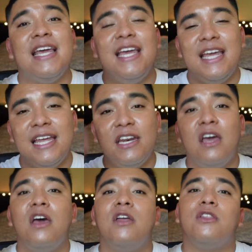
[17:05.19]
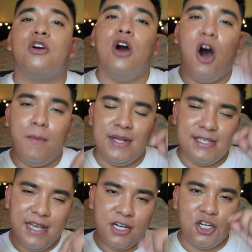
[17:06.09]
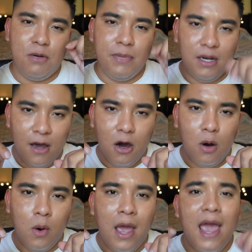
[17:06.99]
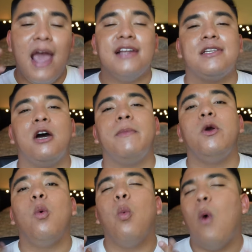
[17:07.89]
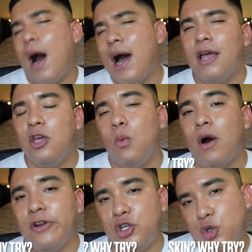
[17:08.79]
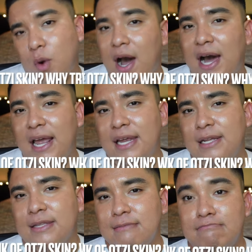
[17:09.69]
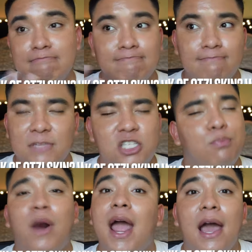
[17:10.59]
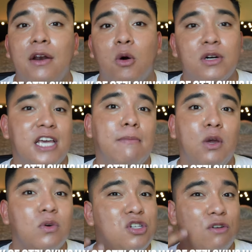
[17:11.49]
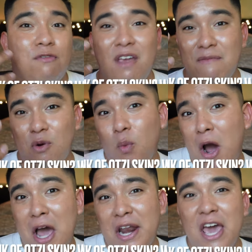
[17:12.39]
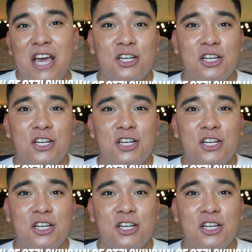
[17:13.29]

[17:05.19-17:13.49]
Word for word: in the comment section below and tell me why you want to try this brand, or tell me what's your favorite one.